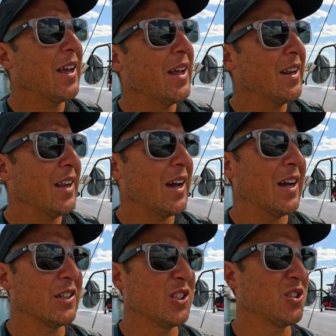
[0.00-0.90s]
then
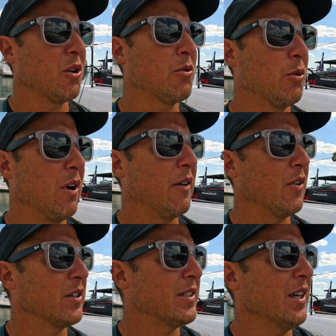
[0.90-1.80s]
just go through all
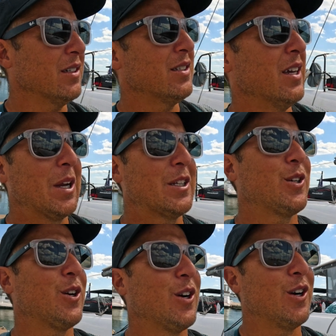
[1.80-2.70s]
of our sails, make
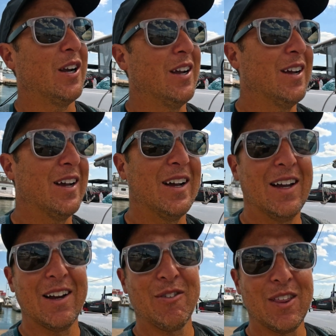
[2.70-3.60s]
sure
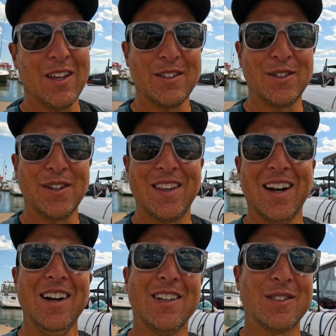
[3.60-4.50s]
everything's good
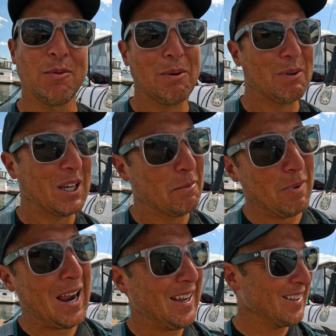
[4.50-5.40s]
there, so when we come
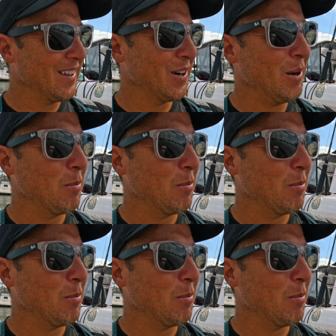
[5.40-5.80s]
back they're all